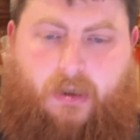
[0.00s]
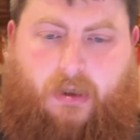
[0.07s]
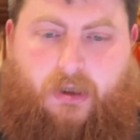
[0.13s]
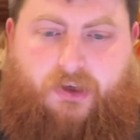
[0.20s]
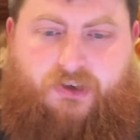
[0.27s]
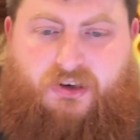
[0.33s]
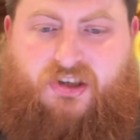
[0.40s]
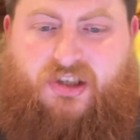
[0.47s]

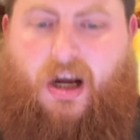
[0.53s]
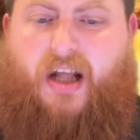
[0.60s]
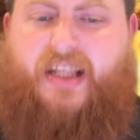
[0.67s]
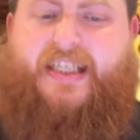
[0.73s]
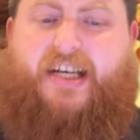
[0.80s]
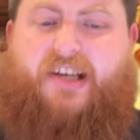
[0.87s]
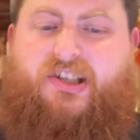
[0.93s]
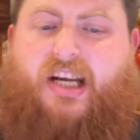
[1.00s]
So starting
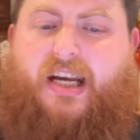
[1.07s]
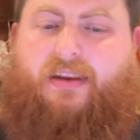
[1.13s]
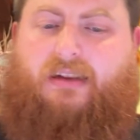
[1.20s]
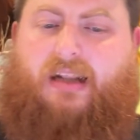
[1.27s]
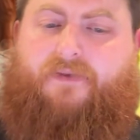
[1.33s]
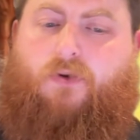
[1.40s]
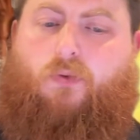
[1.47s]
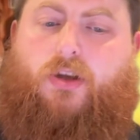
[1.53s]
at 6th
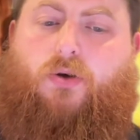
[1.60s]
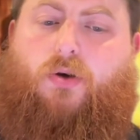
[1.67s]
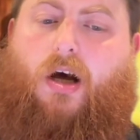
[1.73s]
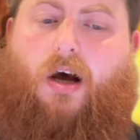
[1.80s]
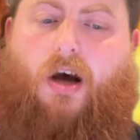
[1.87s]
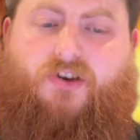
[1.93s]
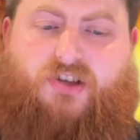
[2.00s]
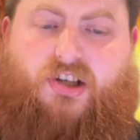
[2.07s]
level, when you
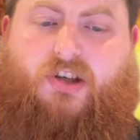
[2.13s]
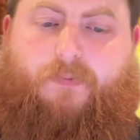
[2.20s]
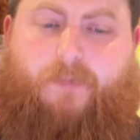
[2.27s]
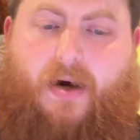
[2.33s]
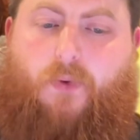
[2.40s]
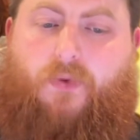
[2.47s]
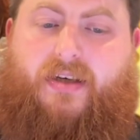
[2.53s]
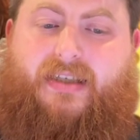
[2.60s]
cast a
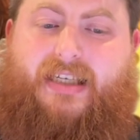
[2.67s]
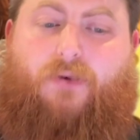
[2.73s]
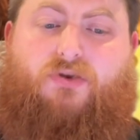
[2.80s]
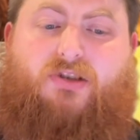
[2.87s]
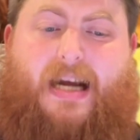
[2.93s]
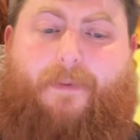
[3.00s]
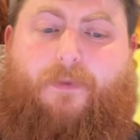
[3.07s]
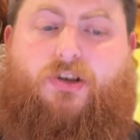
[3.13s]
spell that deals
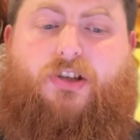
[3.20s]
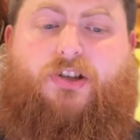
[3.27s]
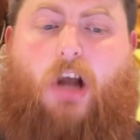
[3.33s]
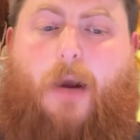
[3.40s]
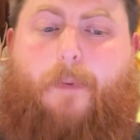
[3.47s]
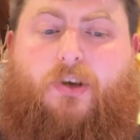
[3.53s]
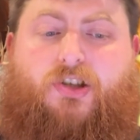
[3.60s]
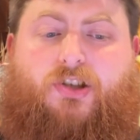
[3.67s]
damage of the
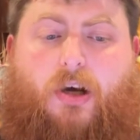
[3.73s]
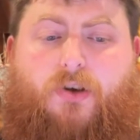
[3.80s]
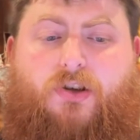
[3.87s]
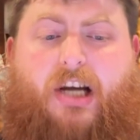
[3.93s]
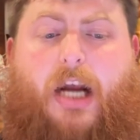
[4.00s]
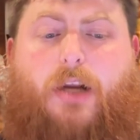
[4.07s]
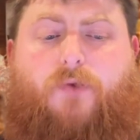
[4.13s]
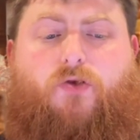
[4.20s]
type
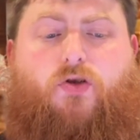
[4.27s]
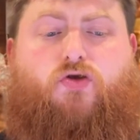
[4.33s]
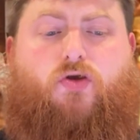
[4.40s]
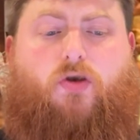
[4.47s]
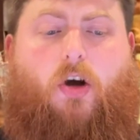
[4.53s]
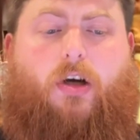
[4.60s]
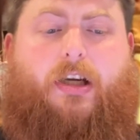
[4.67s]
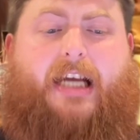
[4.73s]
associated with
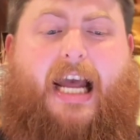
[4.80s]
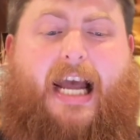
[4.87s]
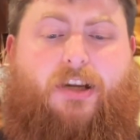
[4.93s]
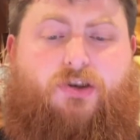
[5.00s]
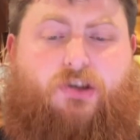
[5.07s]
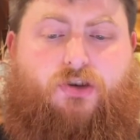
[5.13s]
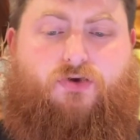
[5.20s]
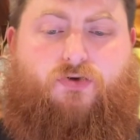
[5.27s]
draconic
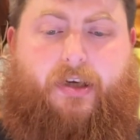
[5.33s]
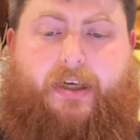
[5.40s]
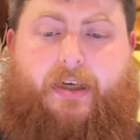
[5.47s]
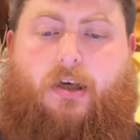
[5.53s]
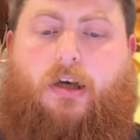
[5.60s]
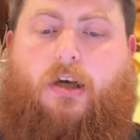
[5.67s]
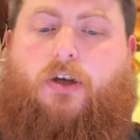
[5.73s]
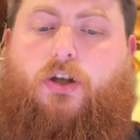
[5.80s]
ancestry,
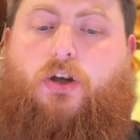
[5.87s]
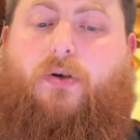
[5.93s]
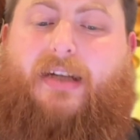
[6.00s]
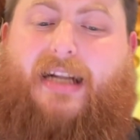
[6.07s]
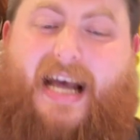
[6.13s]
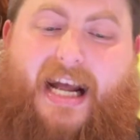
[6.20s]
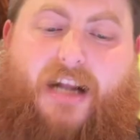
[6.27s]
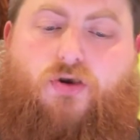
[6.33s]
you can
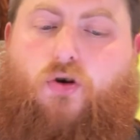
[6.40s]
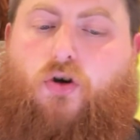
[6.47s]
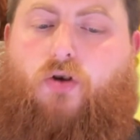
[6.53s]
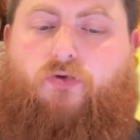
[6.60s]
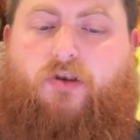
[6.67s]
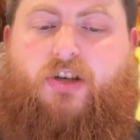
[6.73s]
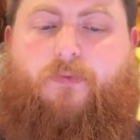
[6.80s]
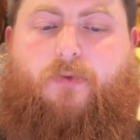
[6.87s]
add your
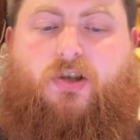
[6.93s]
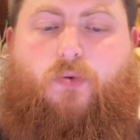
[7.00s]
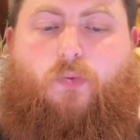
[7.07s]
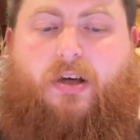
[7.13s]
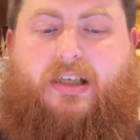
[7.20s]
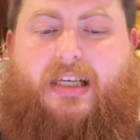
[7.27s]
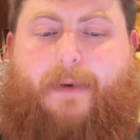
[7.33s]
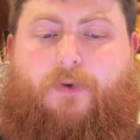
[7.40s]
charisma to
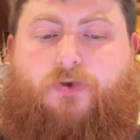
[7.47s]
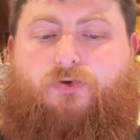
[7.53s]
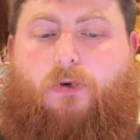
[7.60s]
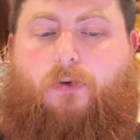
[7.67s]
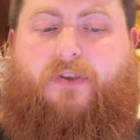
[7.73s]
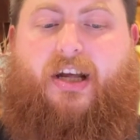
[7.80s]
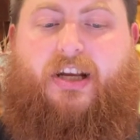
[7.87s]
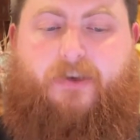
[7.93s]
1 damage roll
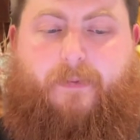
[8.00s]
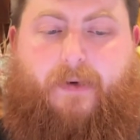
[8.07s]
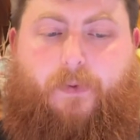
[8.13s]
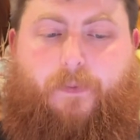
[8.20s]
of that spell.